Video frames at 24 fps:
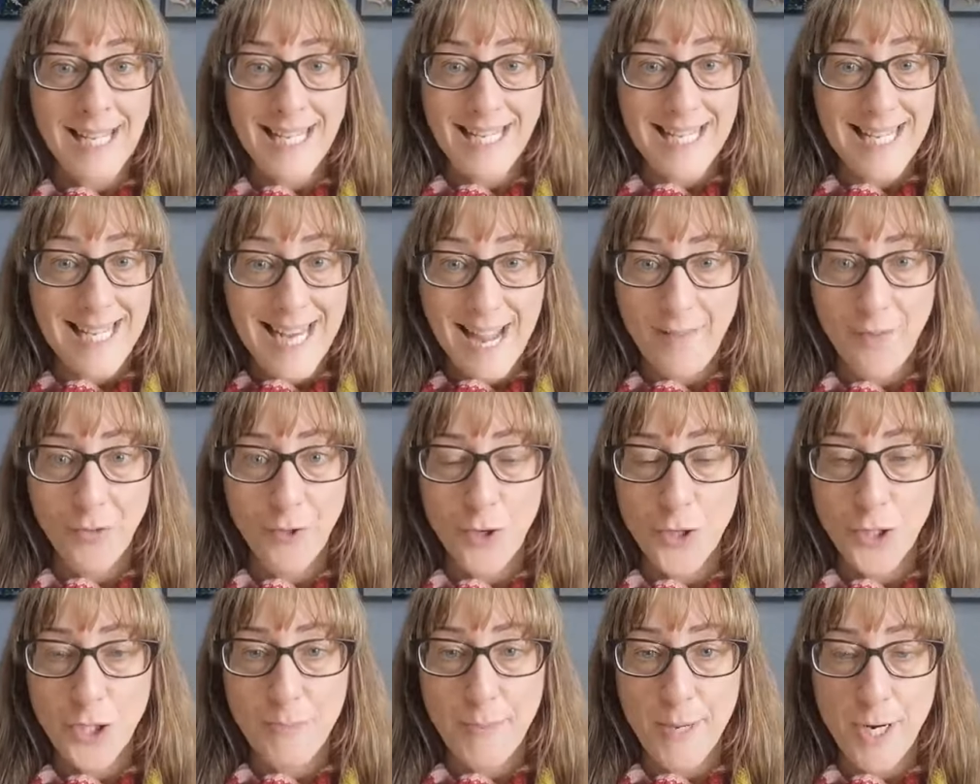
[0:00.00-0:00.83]
It's never
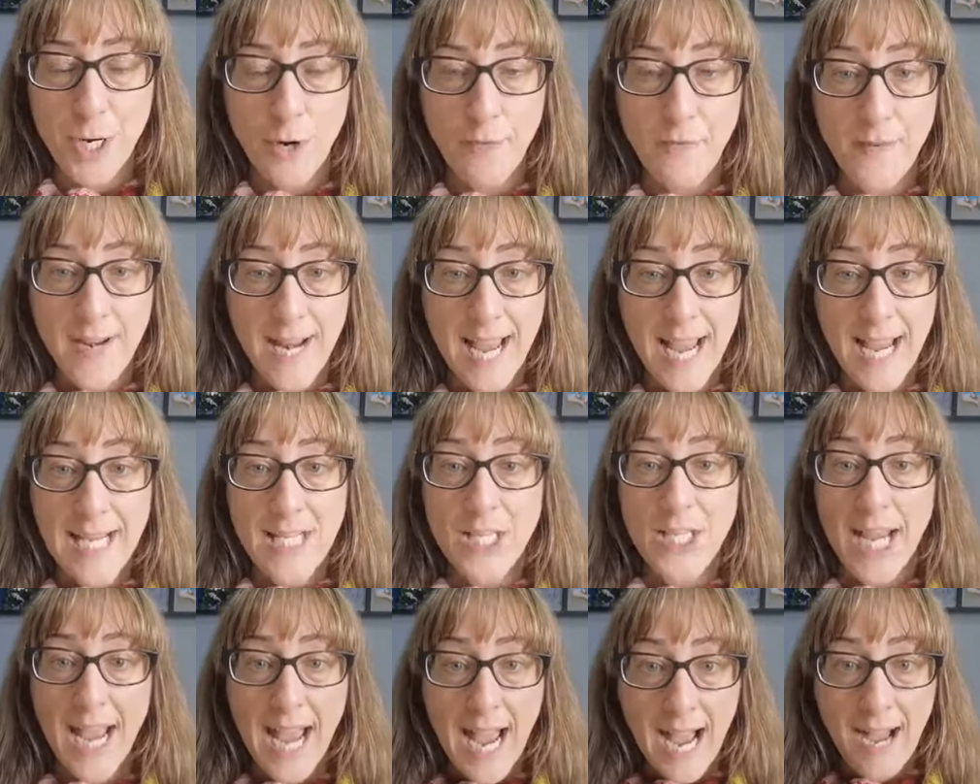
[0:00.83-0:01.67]
going to be
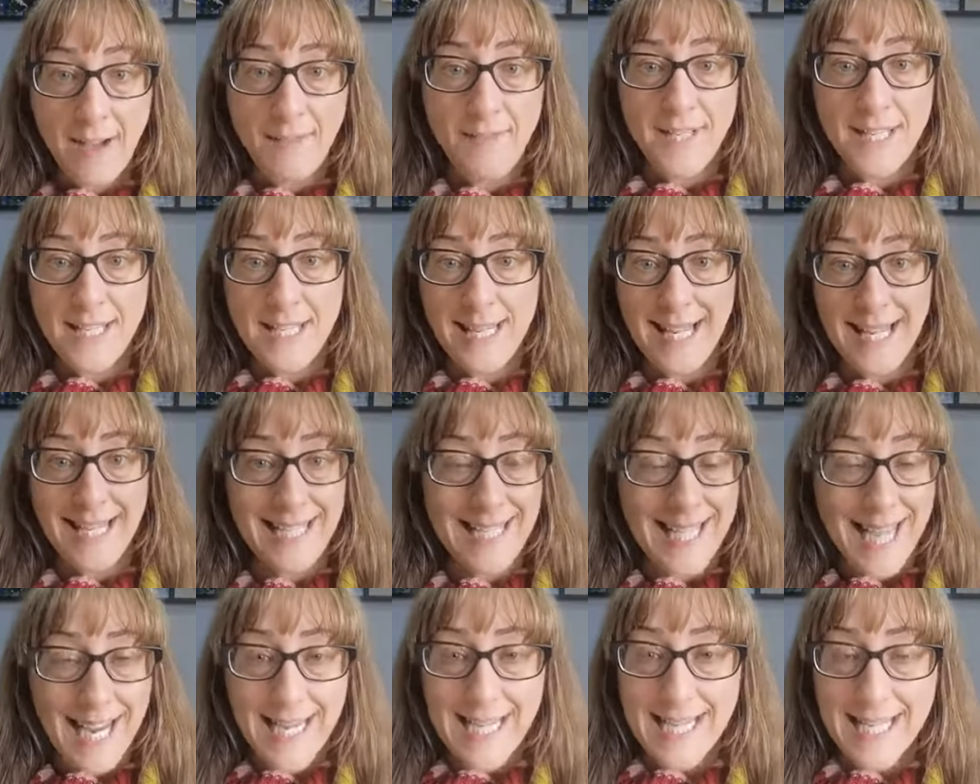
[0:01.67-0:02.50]
overnight. You have to,
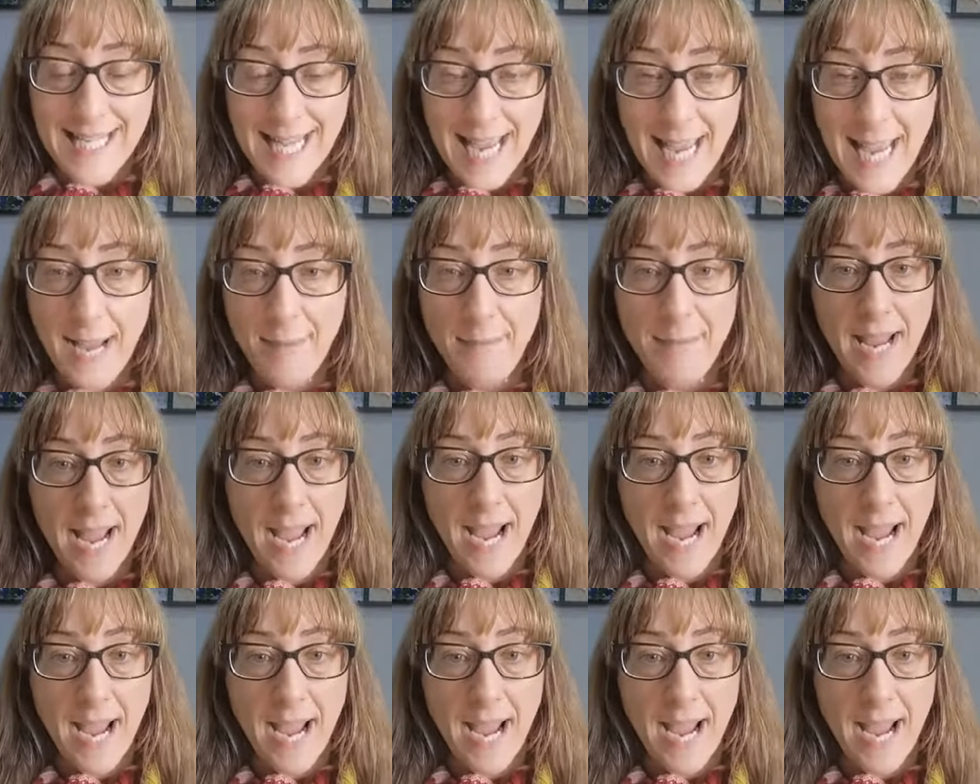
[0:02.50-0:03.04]
it takes time.